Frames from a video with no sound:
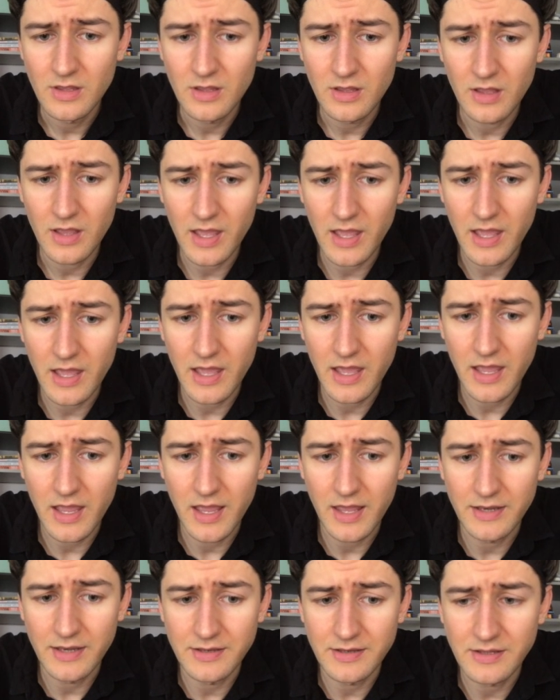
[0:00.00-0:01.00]

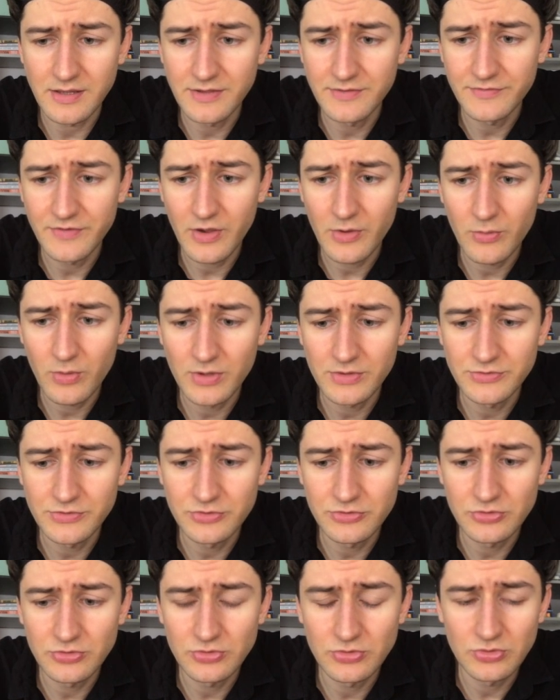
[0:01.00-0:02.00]
And if I want
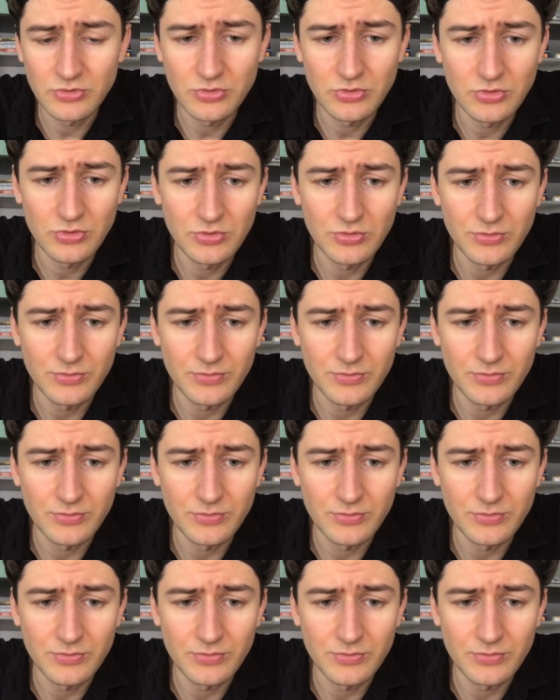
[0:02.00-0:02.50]
to